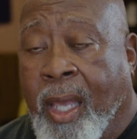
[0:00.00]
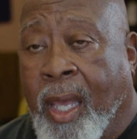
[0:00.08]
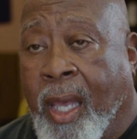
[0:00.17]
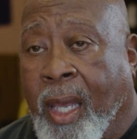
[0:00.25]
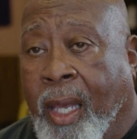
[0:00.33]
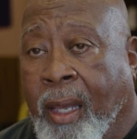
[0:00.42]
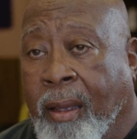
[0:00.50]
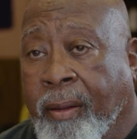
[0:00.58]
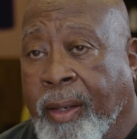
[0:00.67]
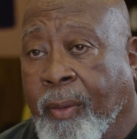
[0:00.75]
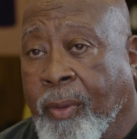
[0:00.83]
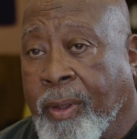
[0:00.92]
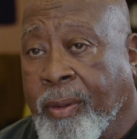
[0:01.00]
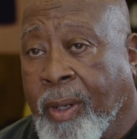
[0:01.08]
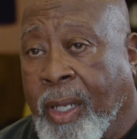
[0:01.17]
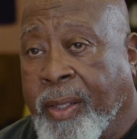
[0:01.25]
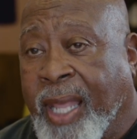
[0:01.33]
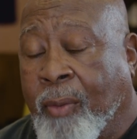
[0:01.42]
uh,
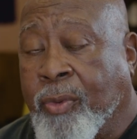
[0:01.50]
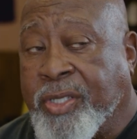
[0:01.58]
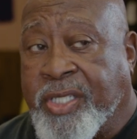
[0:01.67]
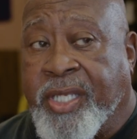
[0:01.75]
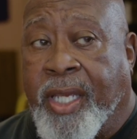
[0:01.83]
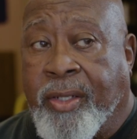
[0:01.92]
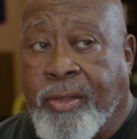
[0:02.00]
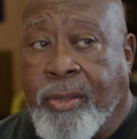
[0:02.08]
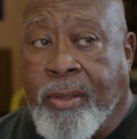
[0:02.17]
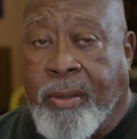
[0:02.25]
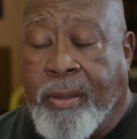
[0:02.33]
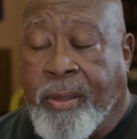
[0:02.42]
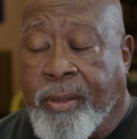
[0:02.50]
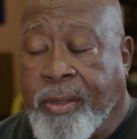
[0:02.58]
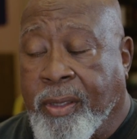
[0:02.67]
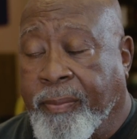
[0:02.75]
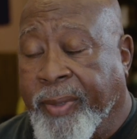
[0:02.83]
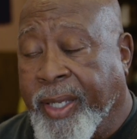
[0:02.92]
uh, that, was sent to,
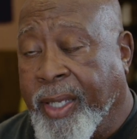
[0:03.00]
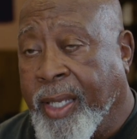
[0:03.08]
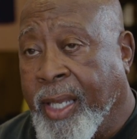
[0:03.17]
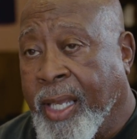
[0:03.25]
to me.